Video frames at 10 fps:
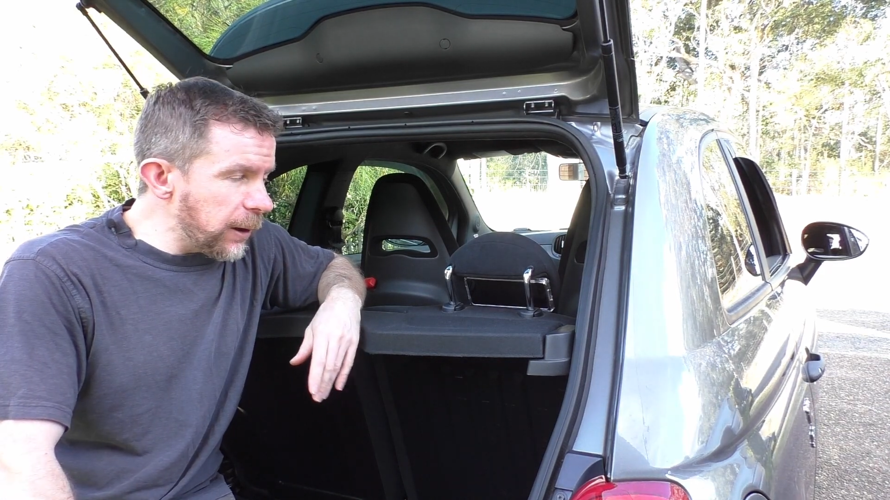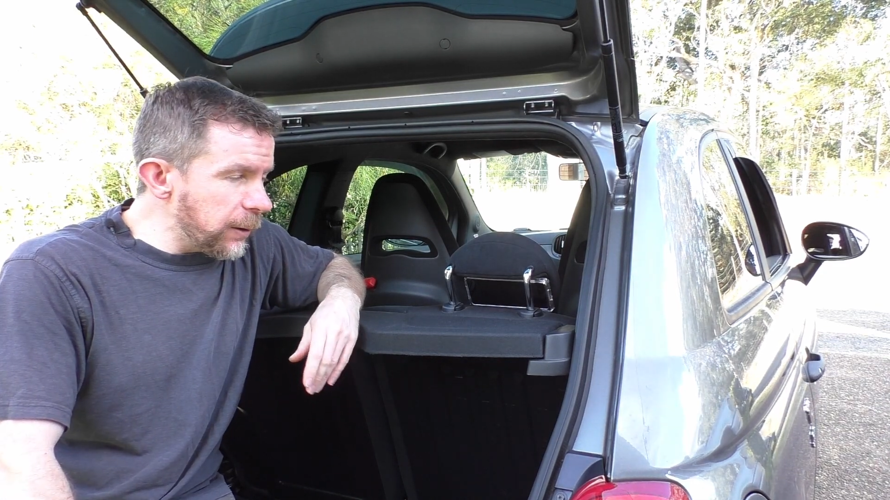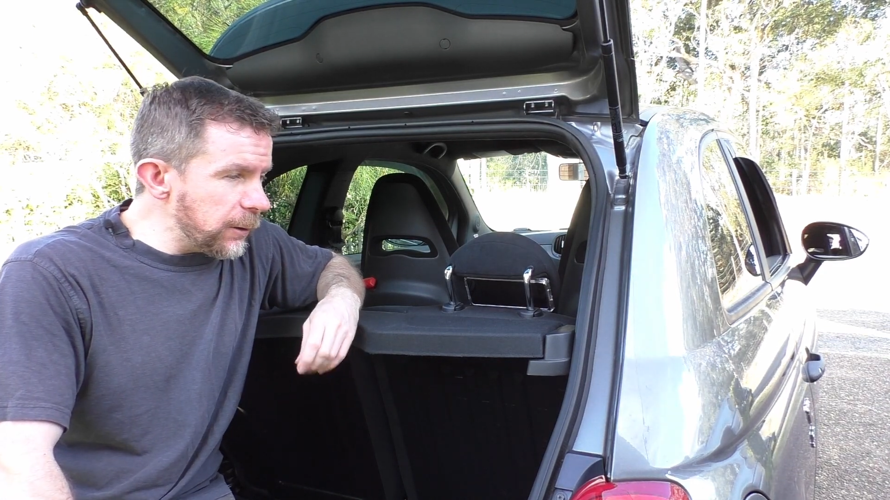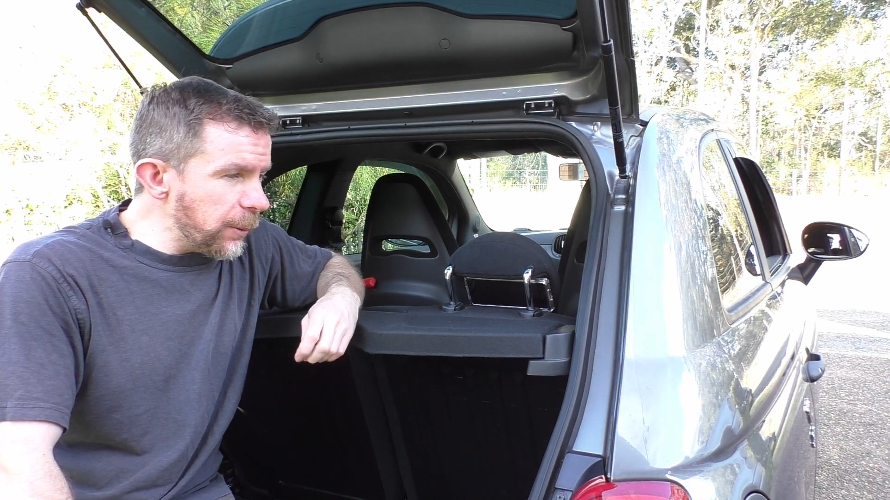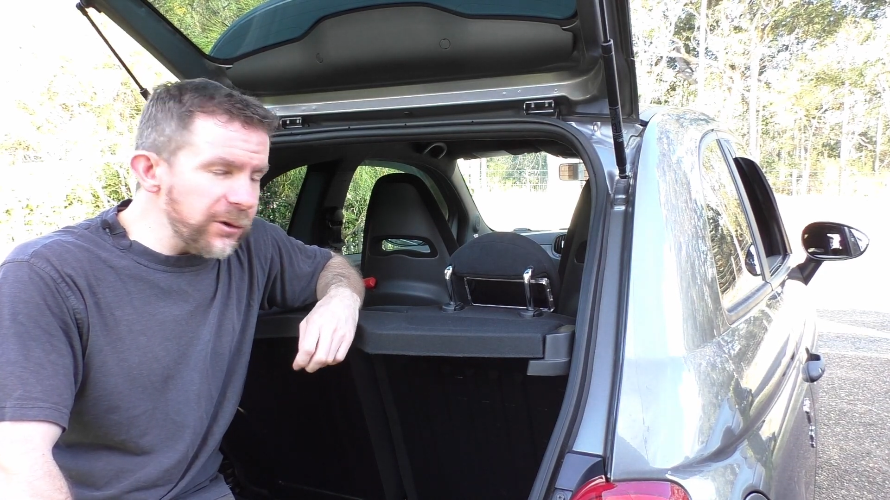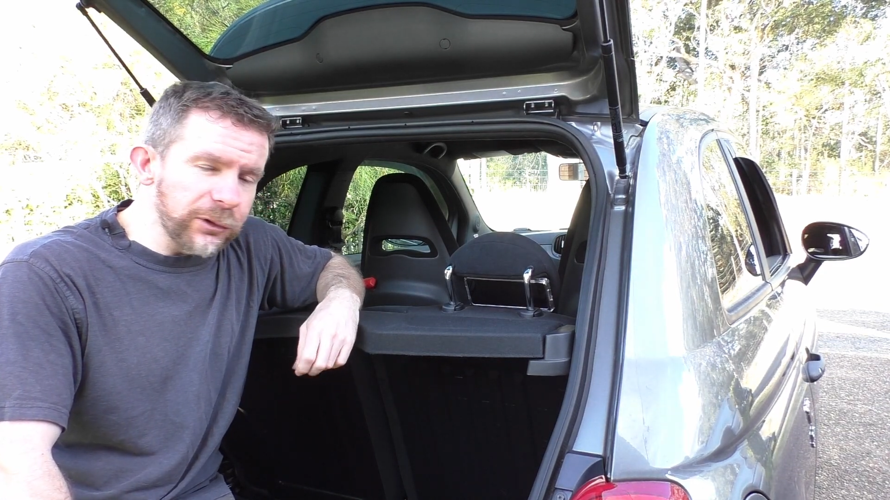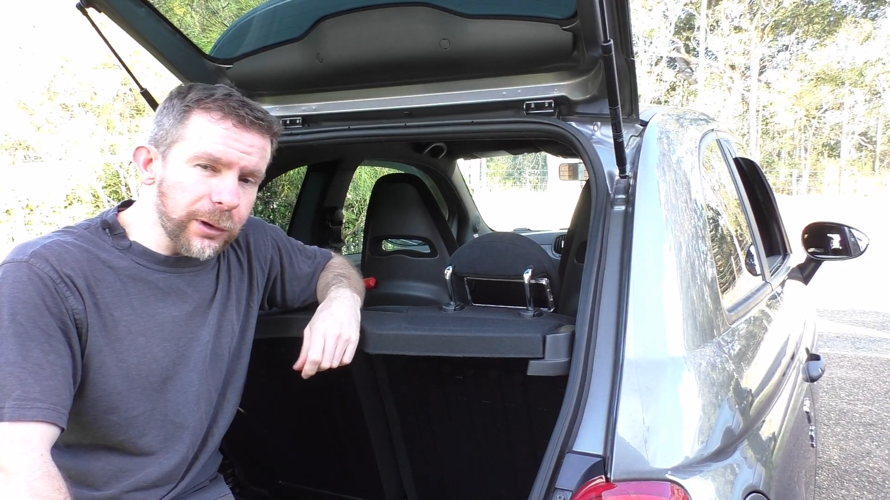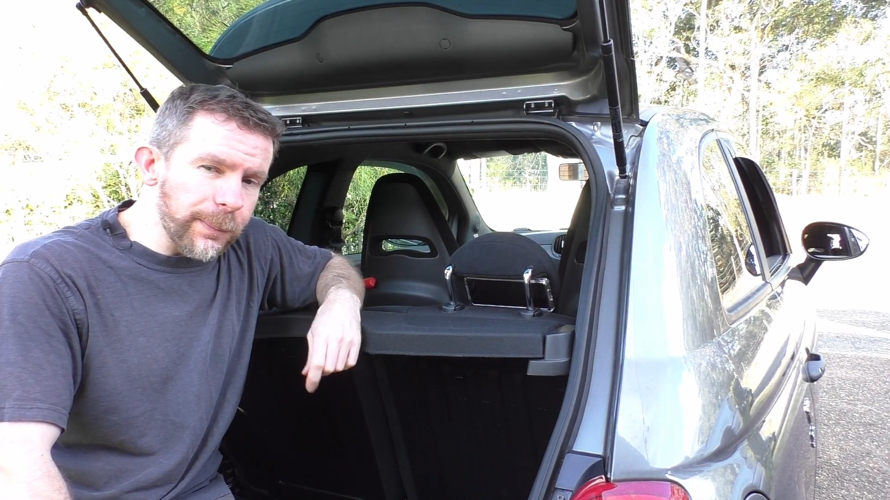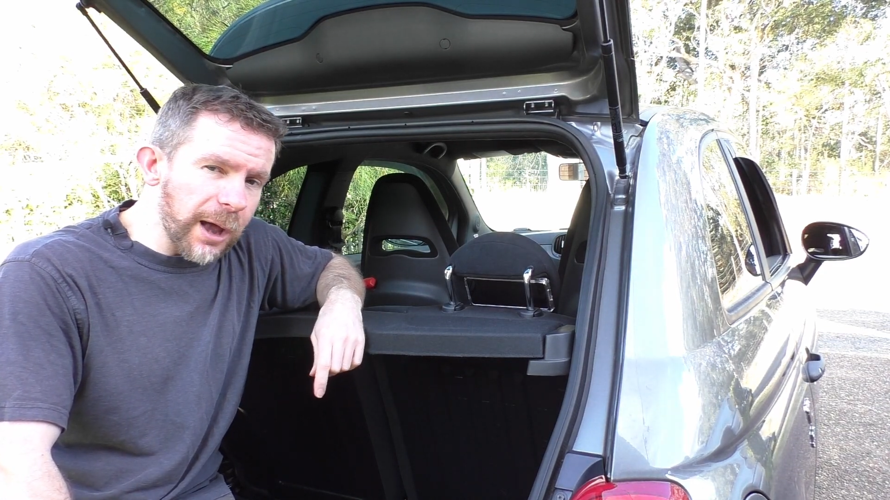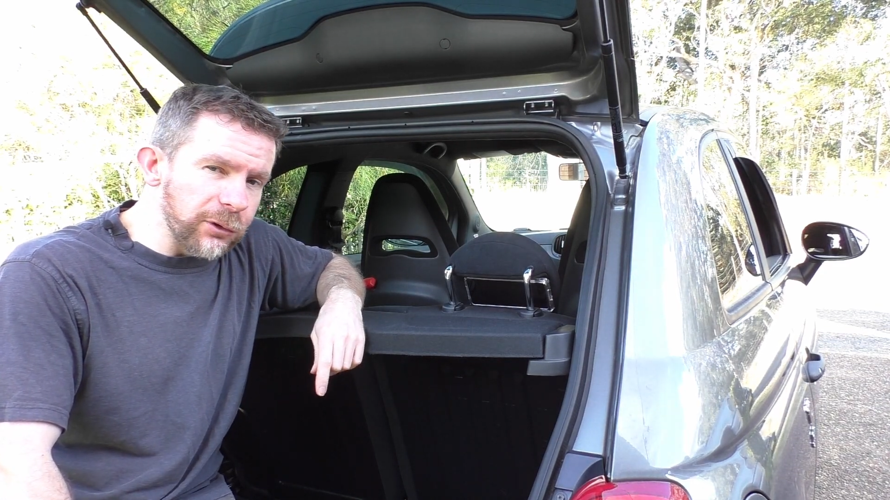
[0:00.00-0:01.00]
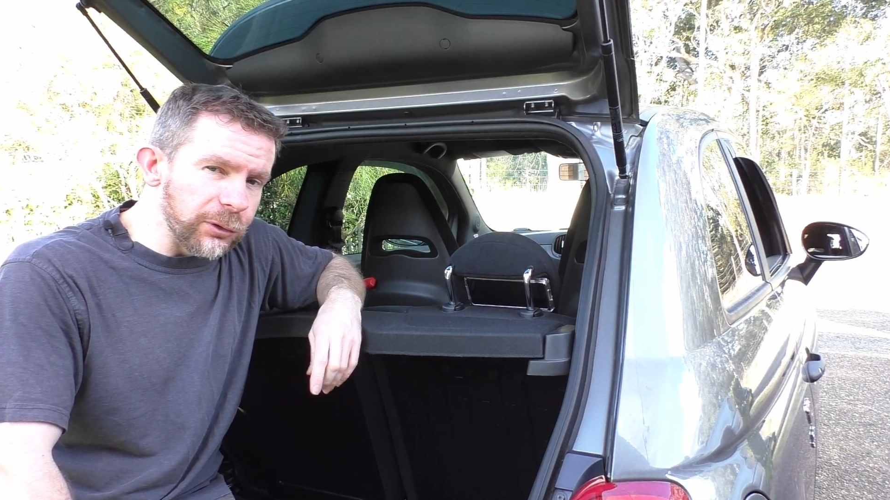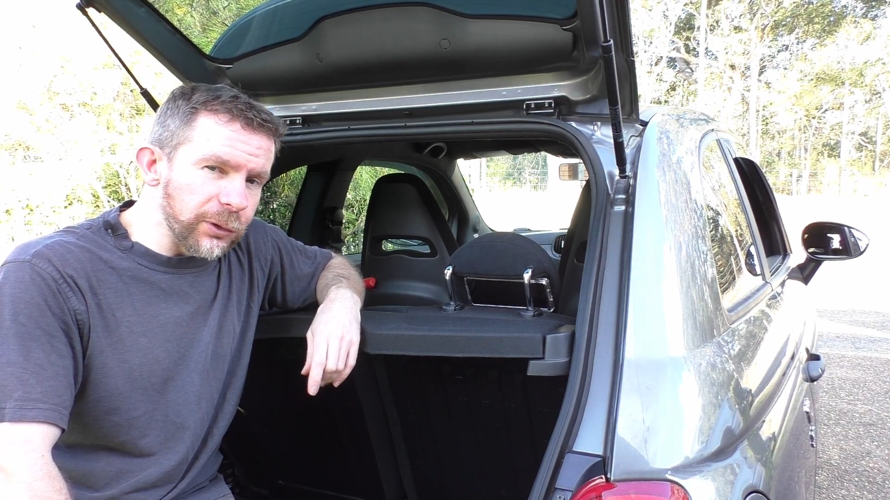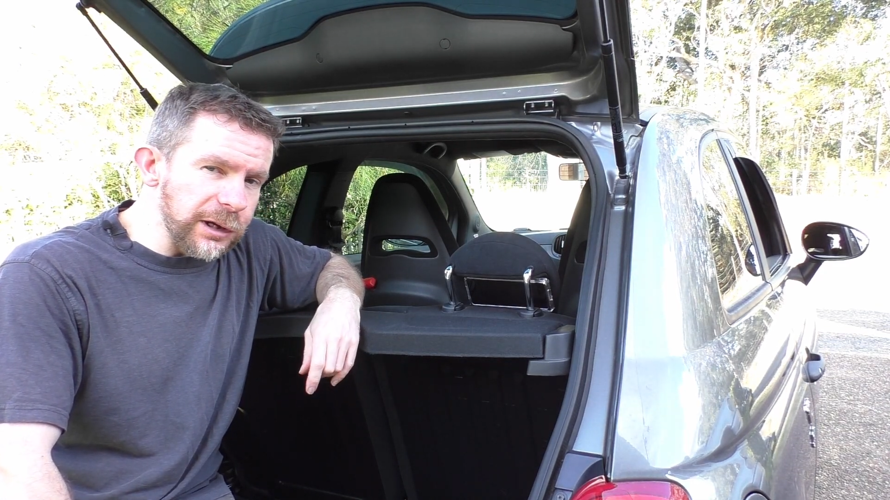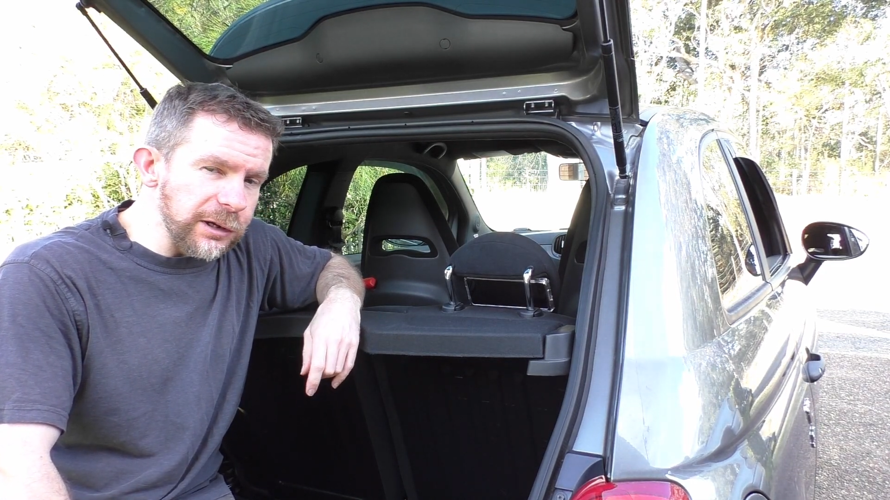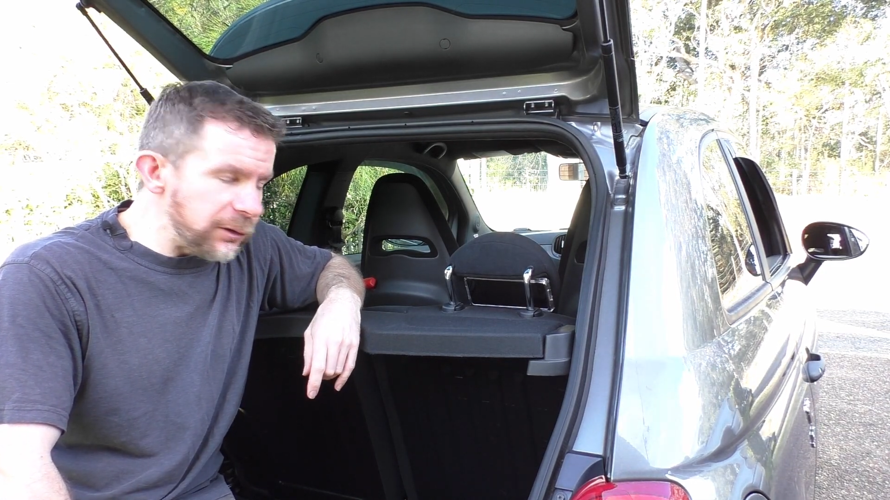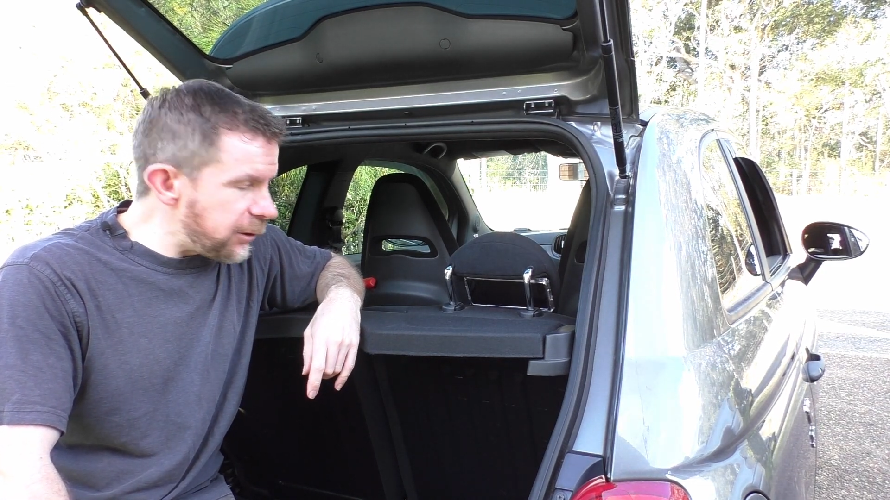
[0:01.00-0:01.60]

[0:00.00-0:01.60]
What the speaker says: So as you can imagine, the